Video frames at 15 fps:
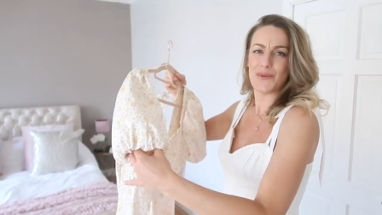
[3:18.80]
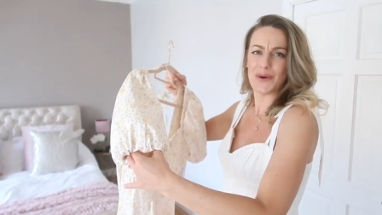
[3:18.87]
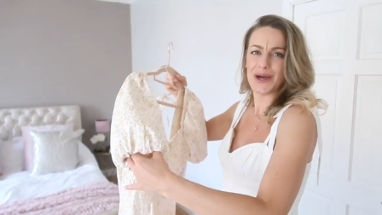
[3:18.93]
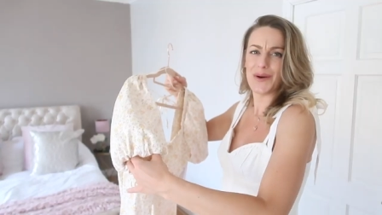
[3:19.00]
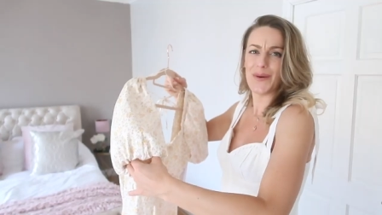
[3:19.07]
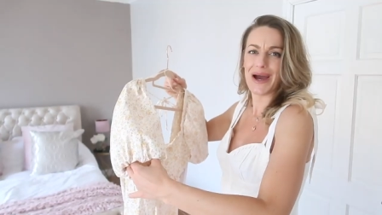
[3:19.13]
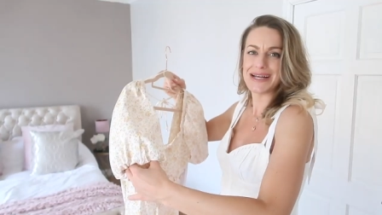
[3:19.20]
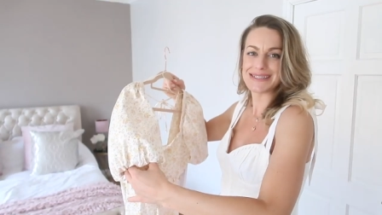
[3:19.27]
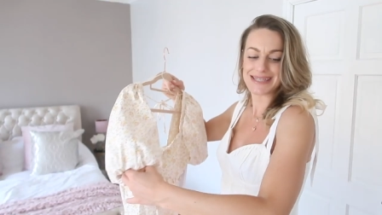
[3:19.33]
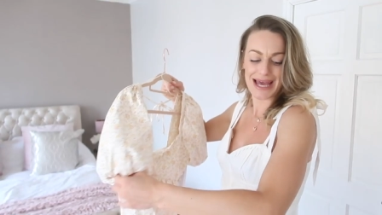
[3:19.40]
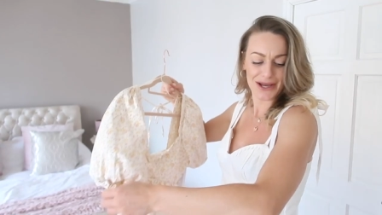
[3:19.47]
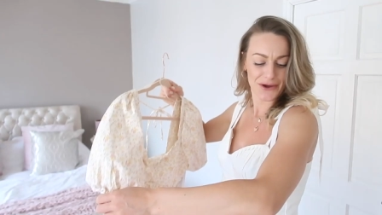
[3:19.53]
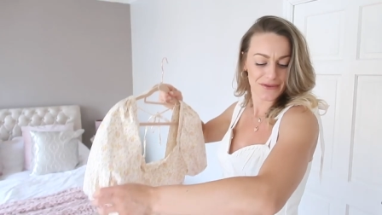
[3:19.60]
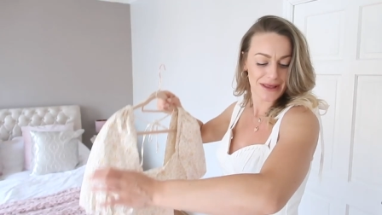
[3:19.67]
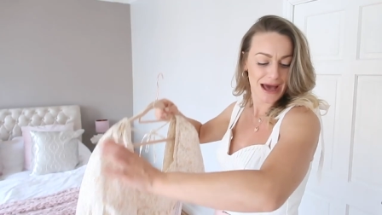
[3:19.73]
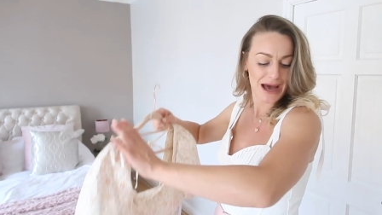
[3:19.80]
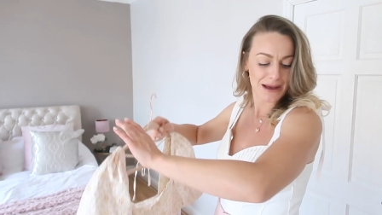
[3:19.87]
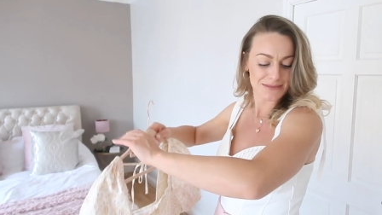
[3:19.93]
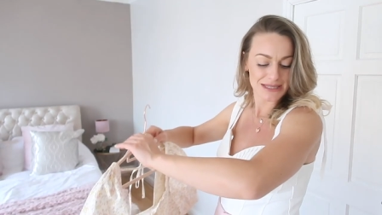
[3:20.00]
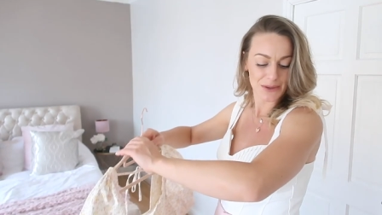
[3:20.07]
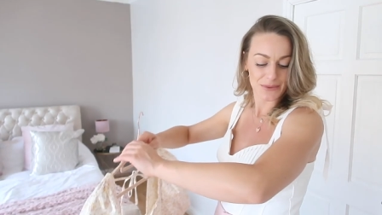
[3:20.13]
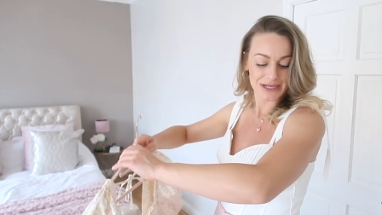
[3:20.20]
were quite tight on the
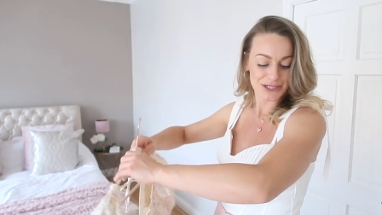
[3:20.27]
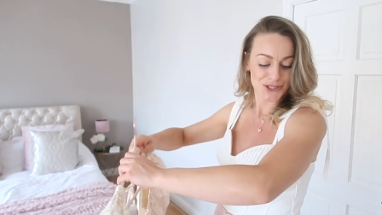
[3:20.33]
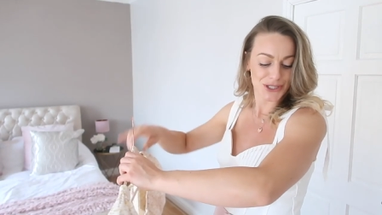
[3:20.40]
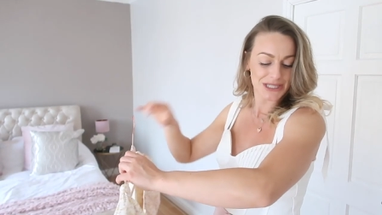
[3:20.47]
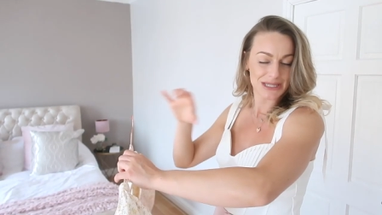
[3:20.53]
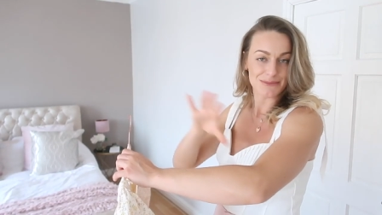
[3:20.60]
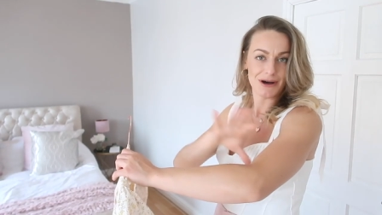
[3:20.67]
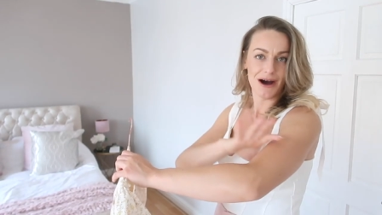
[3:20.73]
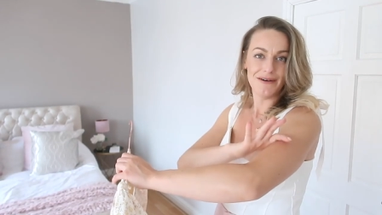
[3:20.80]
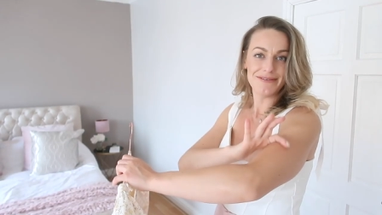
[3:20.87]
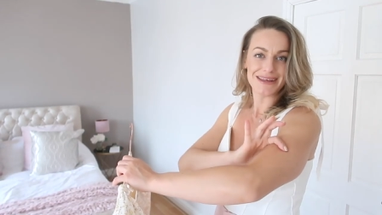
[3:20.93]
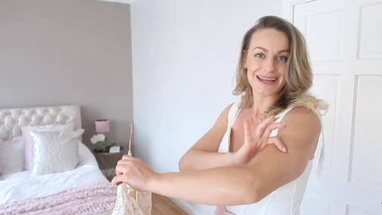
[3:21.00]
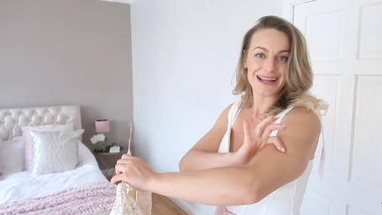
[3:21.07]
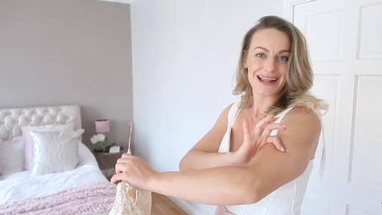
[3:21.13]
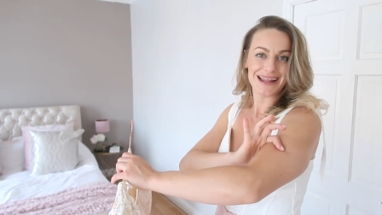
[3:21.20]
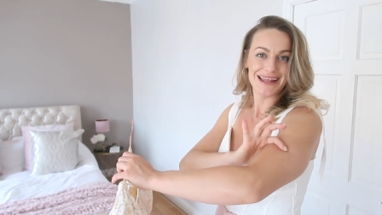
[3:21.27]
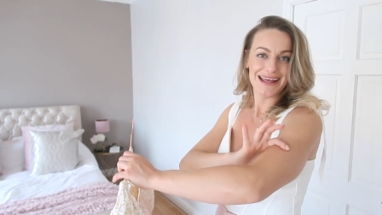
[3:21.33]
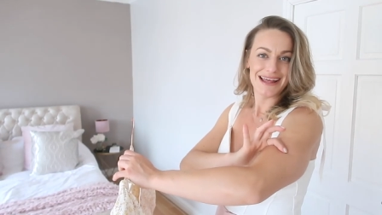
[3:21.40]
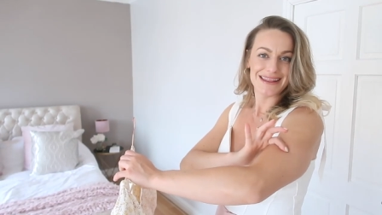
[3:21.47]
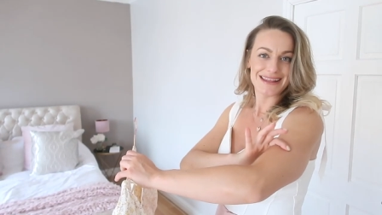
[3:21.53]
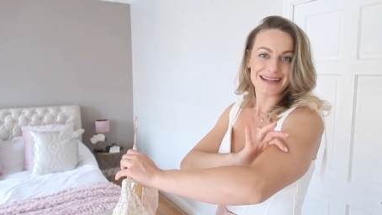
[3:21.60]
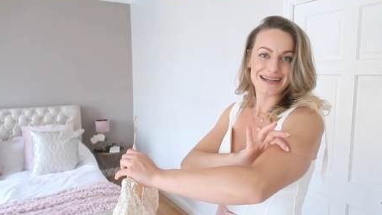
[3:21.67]
arms. Like when I took them off, they
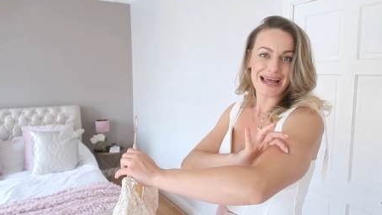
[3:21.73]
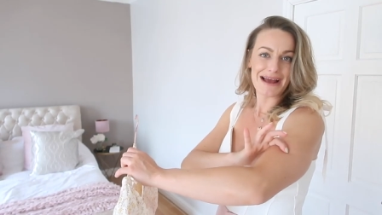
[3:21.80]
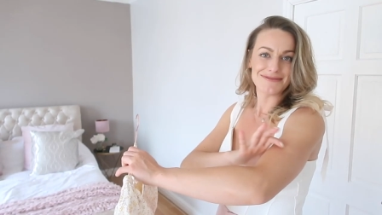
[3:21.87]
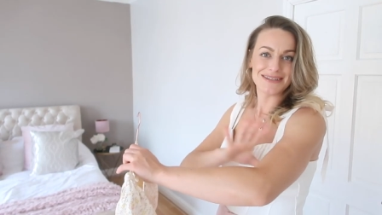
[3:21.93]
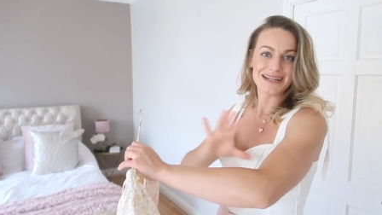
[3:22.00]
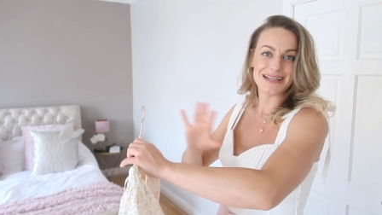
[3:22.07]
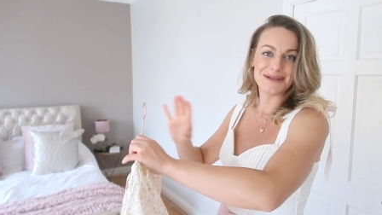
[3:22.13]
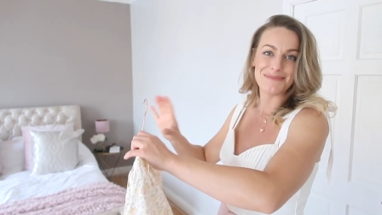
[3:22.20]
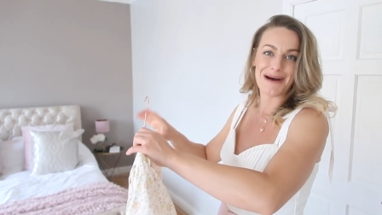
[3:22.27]
they left a little